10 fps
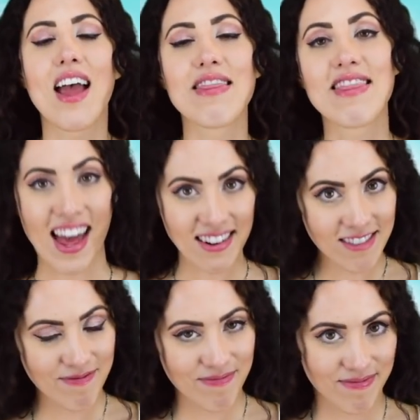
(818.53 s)
And
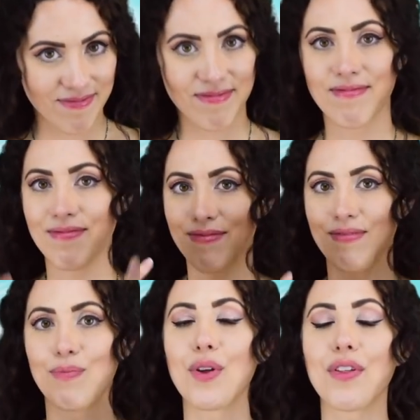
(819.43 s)
then,
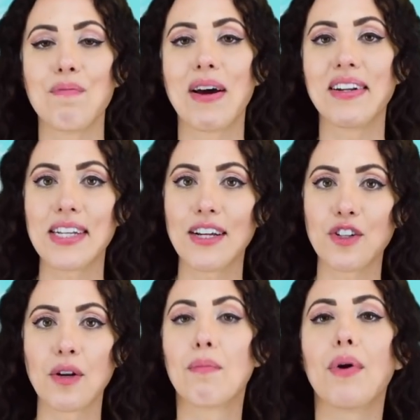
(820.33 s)
within
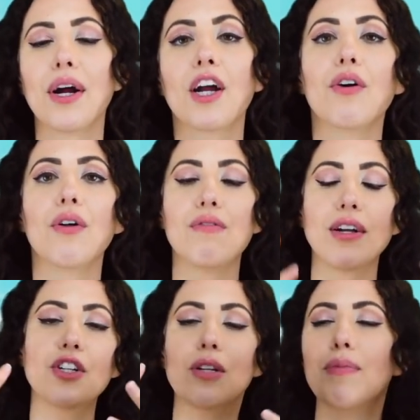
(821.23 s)
meditation and prayer, you'll
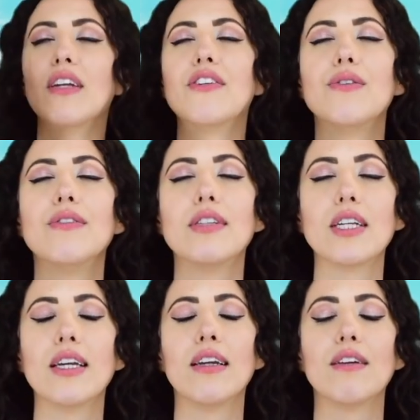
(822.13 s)
eventually begin to
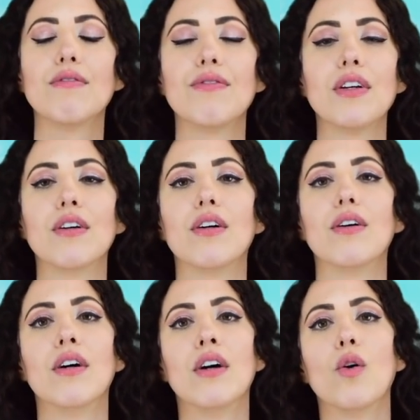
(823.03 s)
see,
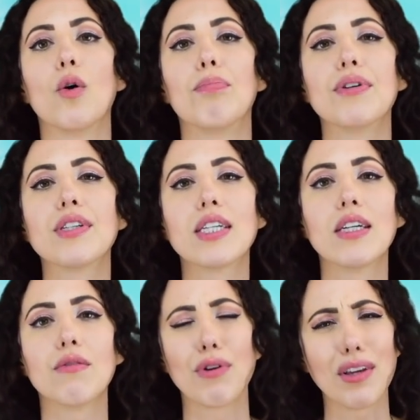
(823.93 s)
feel, or
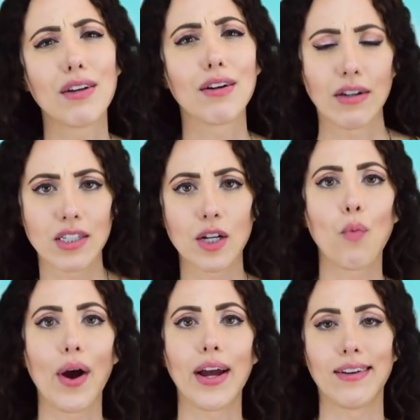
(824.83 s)
perceive, or hear in
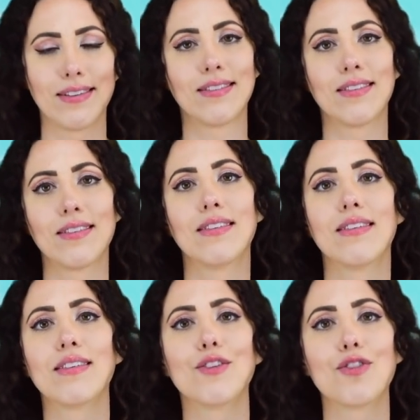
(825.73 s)
some way
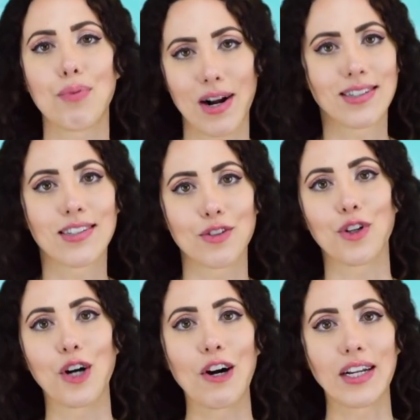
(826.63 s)
the presence of
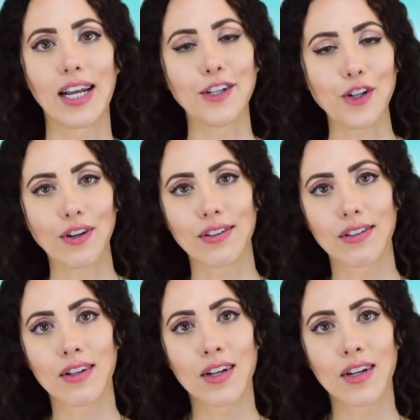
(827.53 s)
your guardian angel.